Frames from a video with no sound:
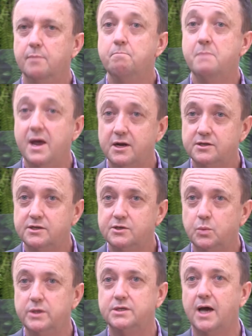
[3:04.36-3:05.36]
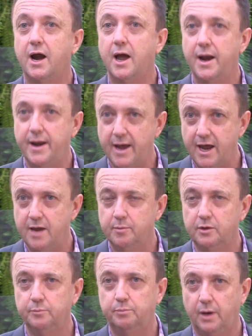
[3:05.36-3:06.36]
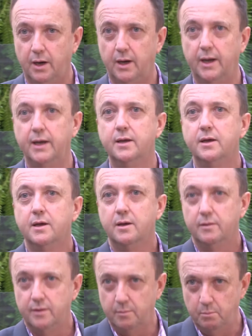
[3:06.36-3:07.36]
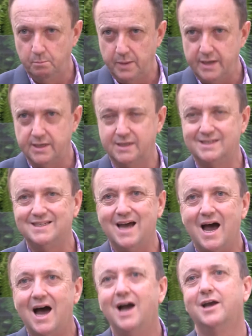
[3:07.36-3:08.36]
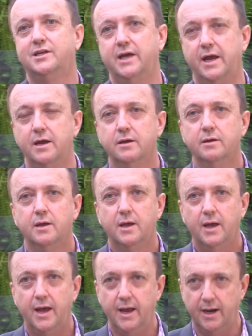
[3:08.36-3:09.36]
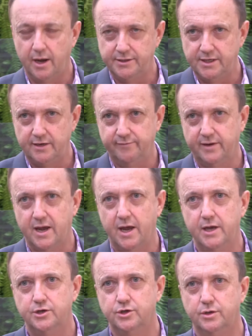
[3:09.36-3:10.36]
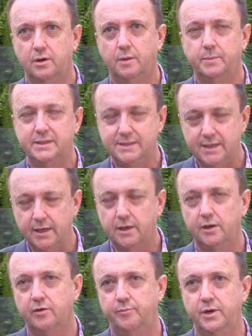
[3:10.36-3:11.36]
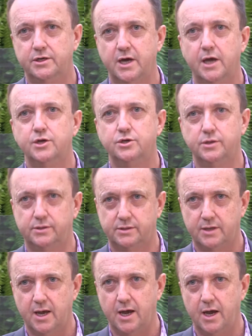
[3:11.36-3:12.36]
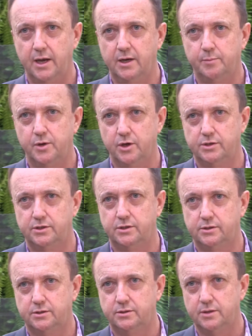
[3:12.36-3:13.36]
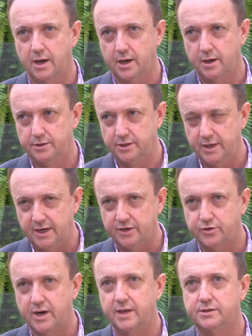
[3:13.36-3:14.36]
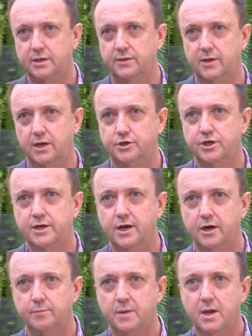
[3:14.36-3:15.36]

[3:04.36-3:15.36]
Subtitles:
medicines which are enabled by the better targeting and identification, particularly of mutations in a person's genetic traits and in their genome.